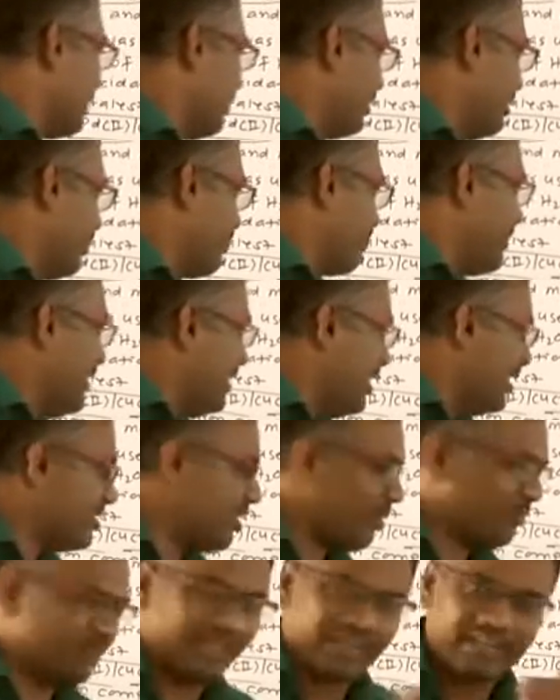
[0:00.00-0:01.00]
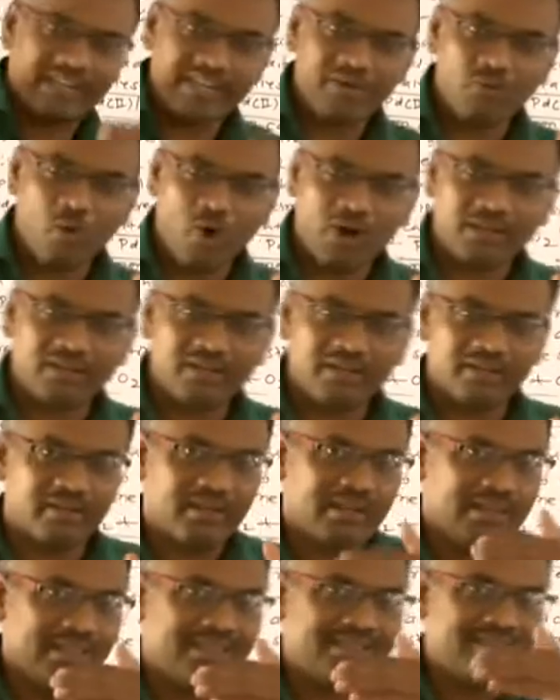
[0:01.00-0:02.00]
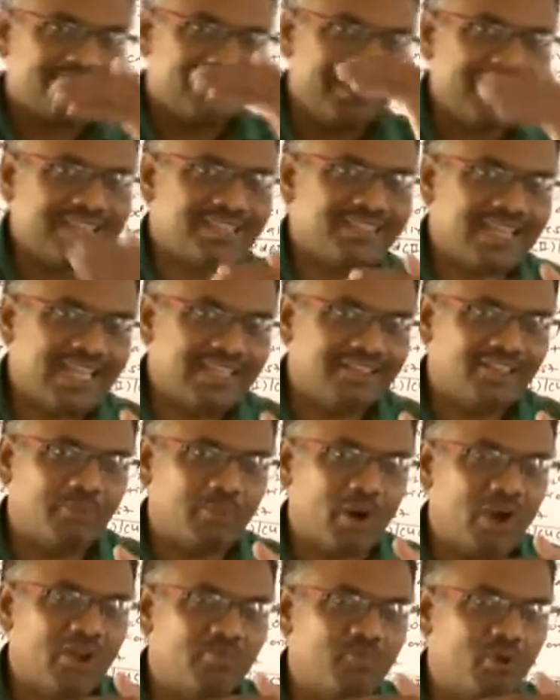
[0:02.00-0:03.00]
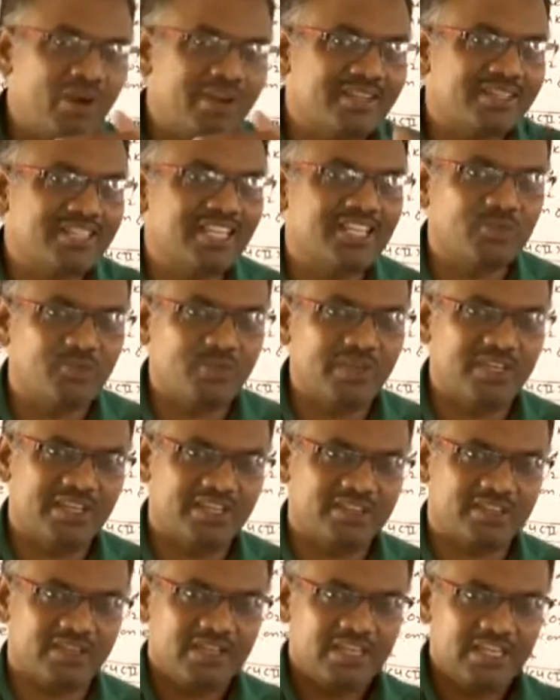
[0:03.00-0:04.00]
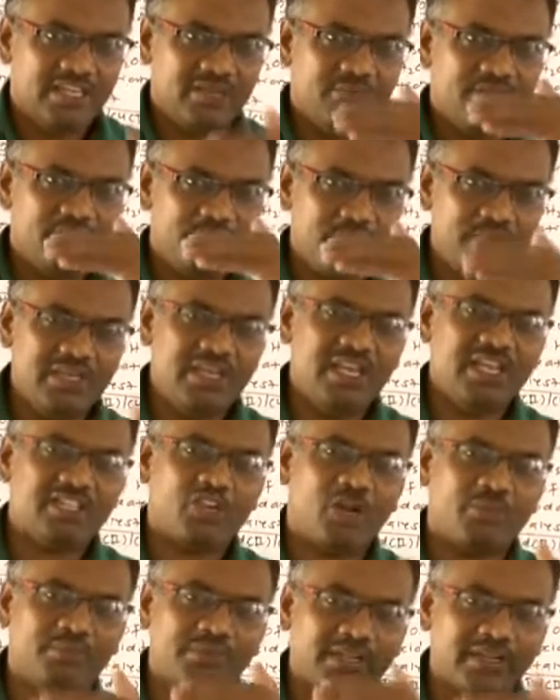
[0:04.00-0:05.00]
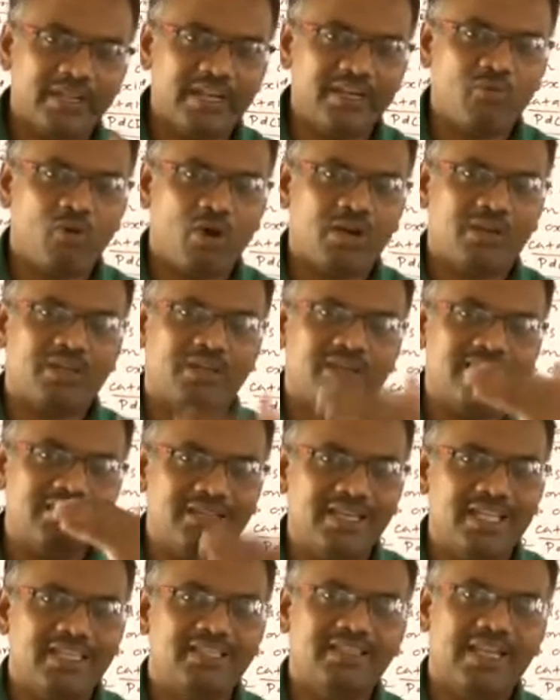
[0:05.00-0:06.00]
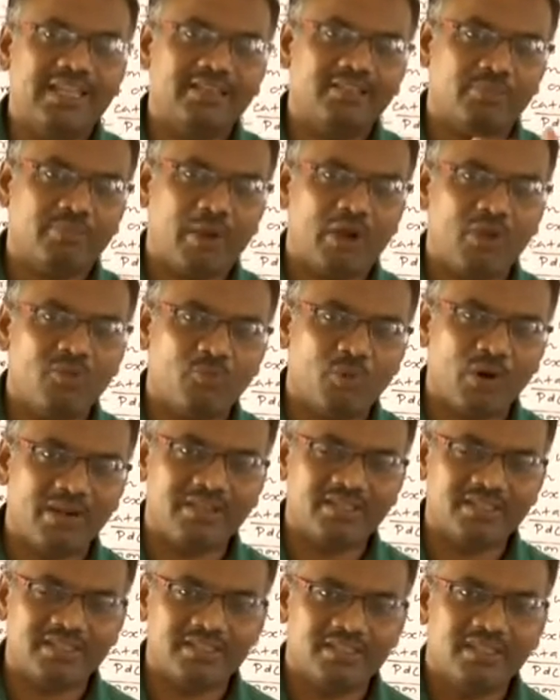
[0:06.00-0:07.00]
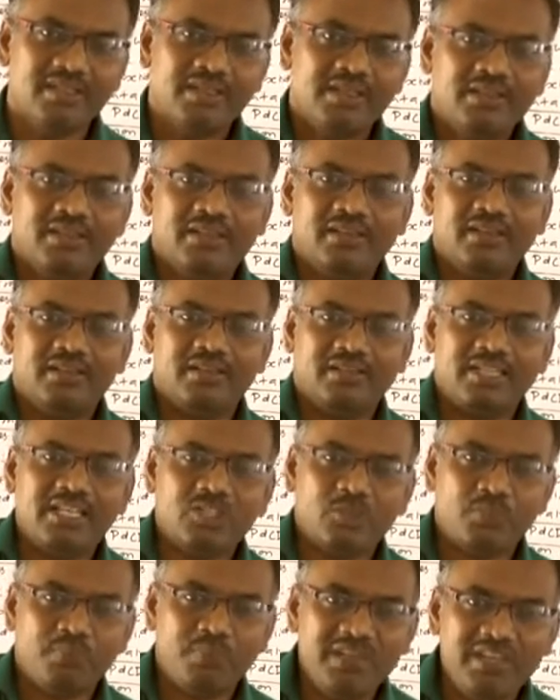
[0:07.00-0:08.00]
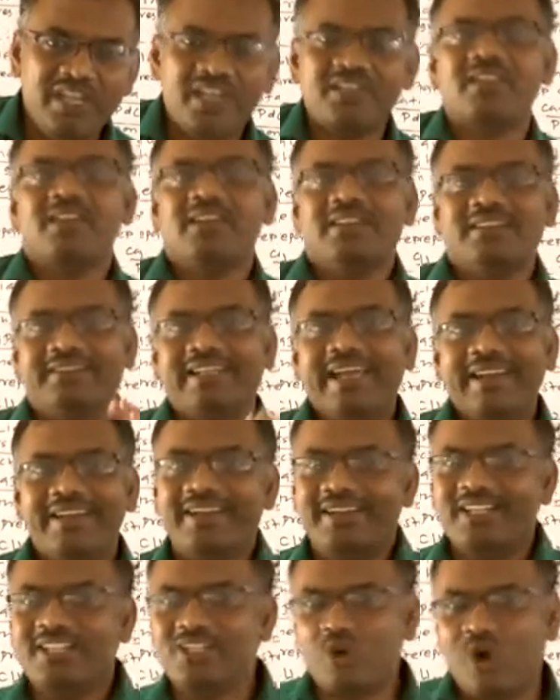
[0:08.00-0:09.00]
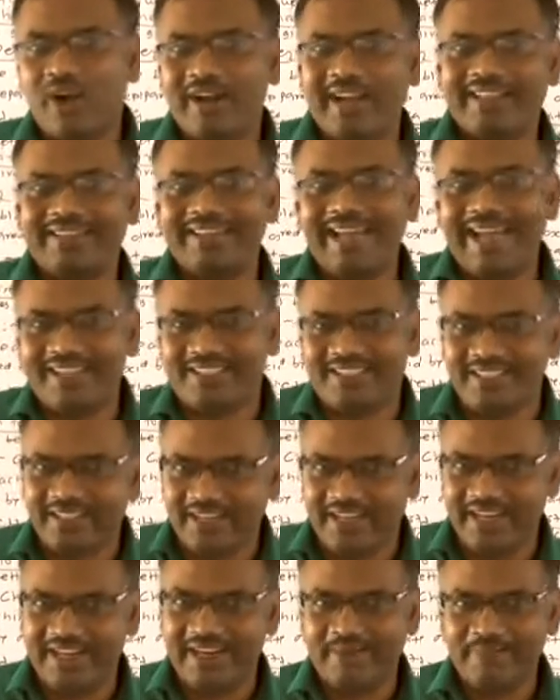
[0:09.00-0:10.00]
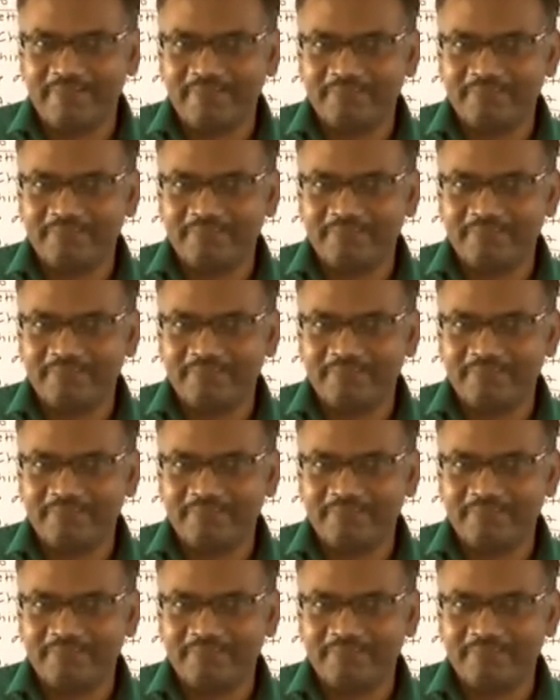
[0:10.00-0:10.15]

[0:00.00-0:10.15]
the pH of the rainwater is less than the 5.6 pH, if the pH of the rainwater is less than the 5.6 pH, then it is called as the acid rain.